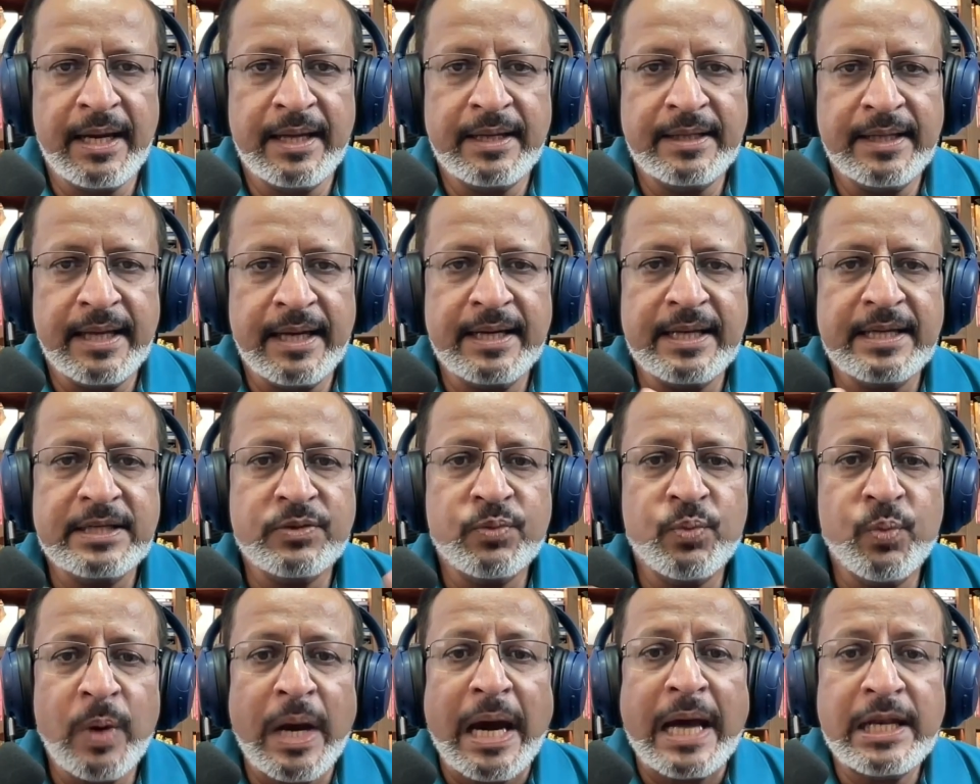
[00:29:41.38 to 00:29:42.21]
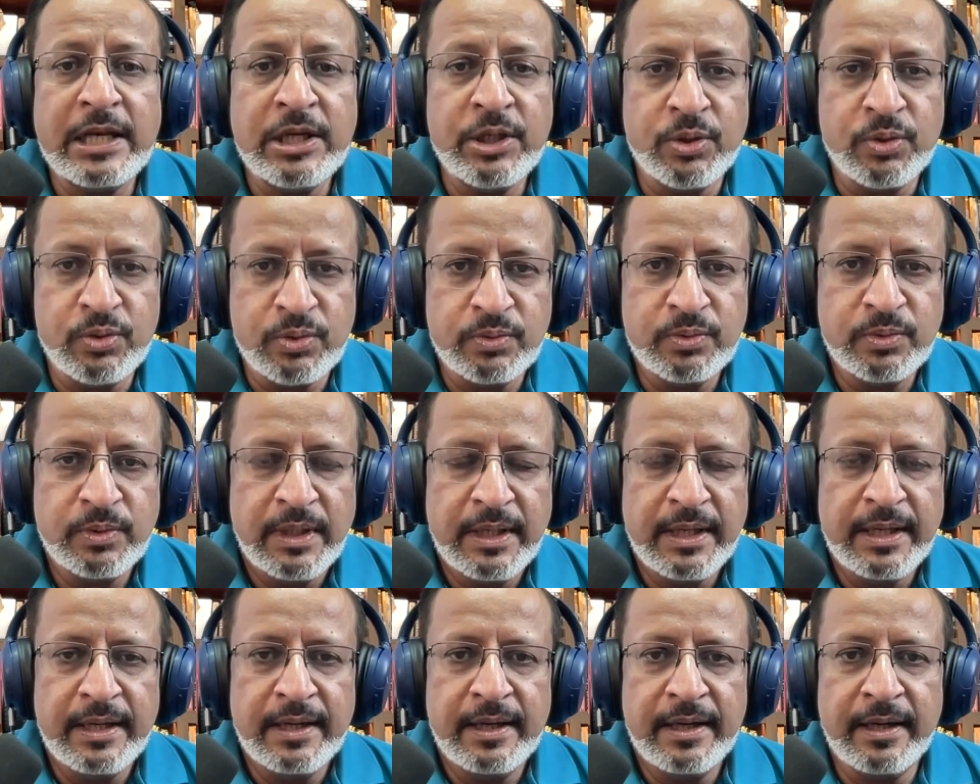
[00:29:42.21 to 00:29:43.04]
and that has value.
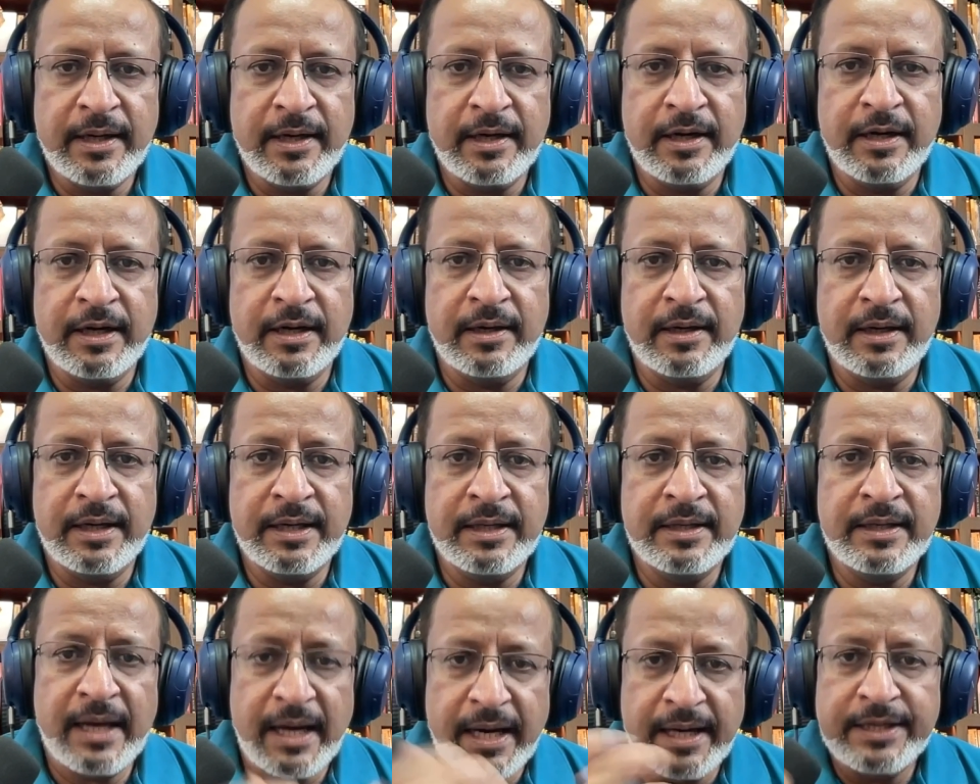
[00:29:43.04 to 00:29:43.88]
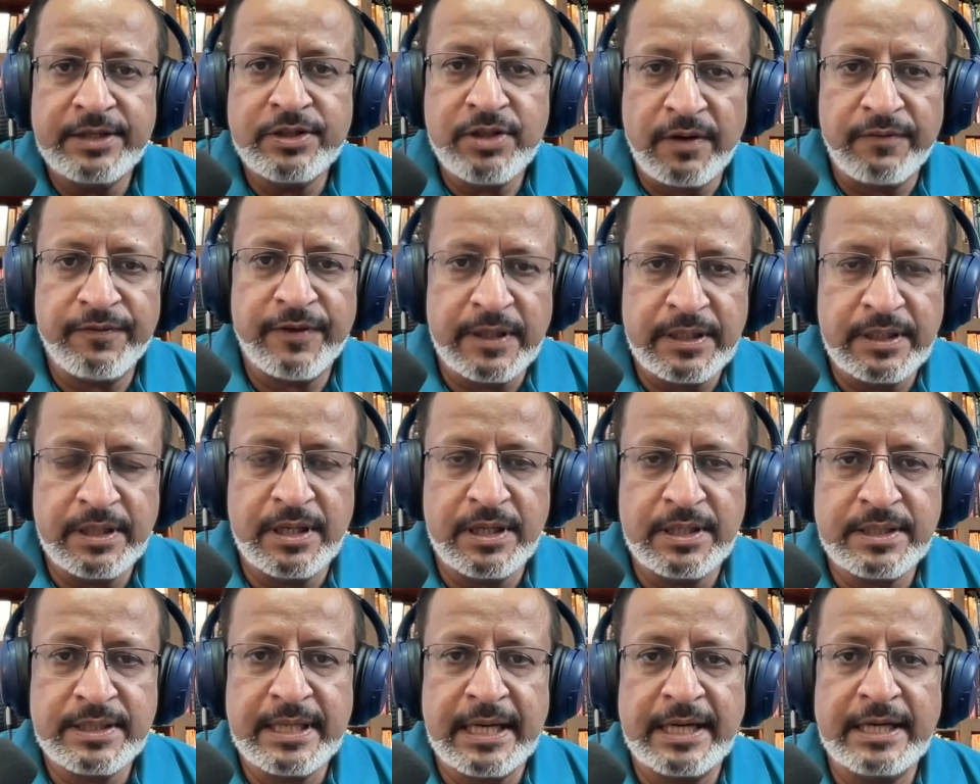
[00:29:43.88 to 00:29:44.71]
in the eyes of
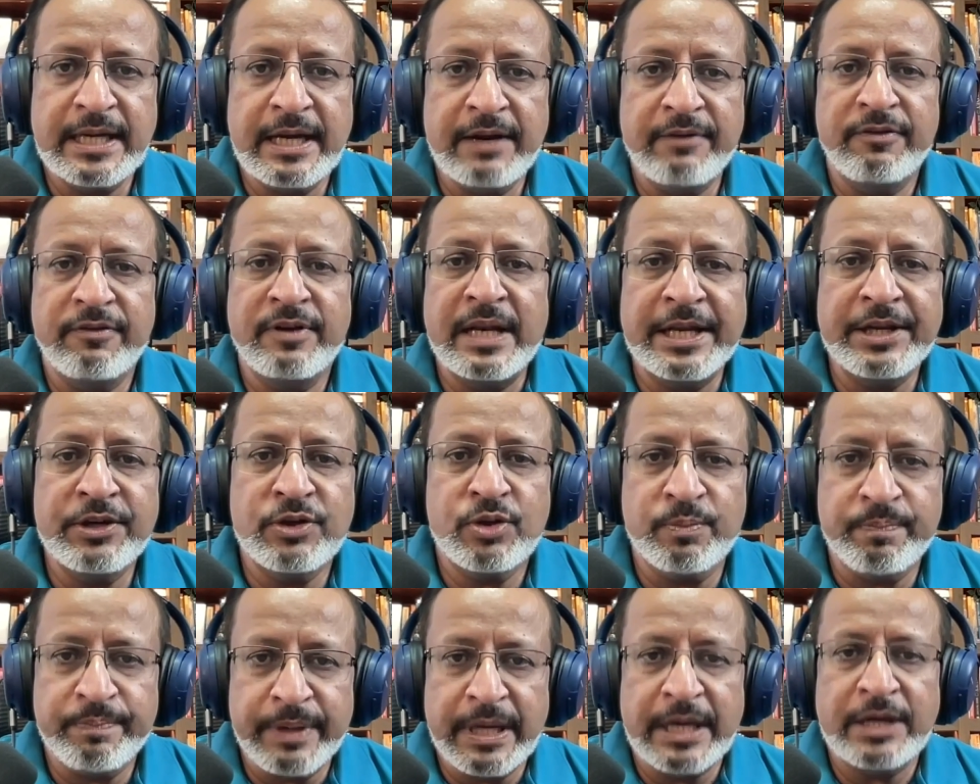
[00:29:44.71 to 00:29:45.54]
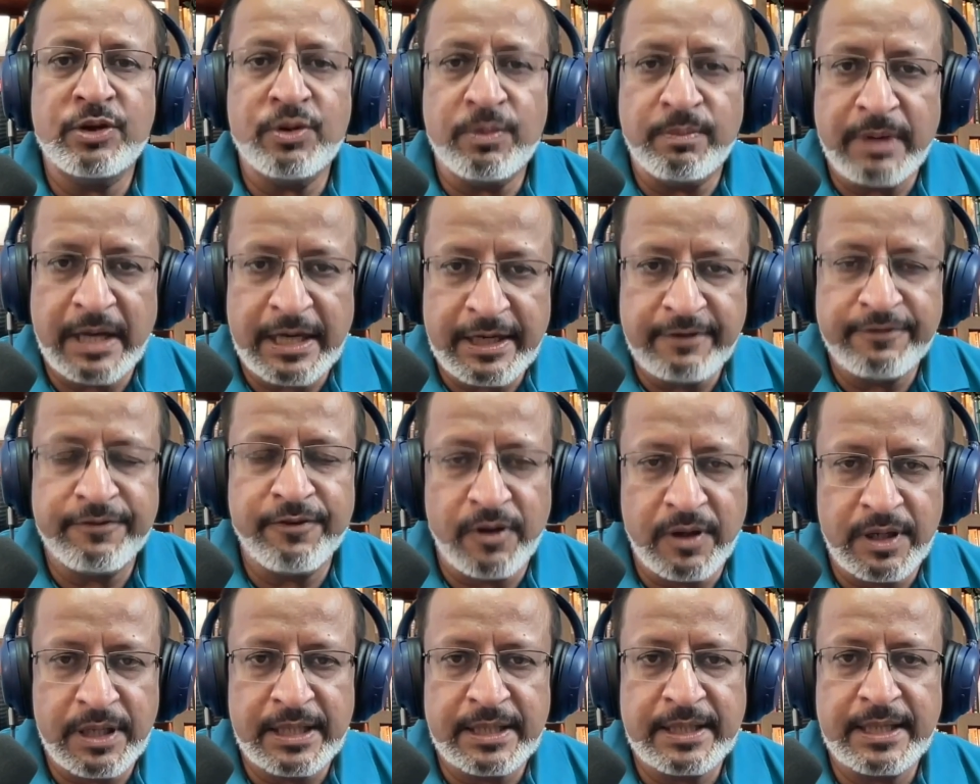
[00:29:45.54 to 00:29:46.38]
others, that they are willing to pay you money
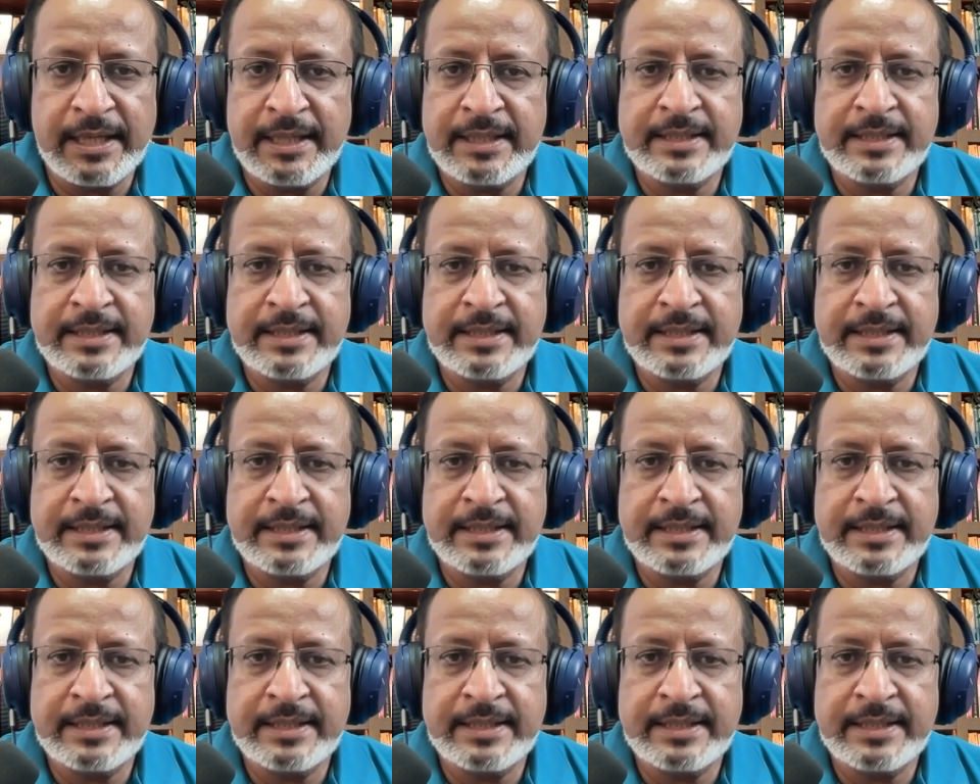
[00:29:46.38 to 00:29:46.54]
for it.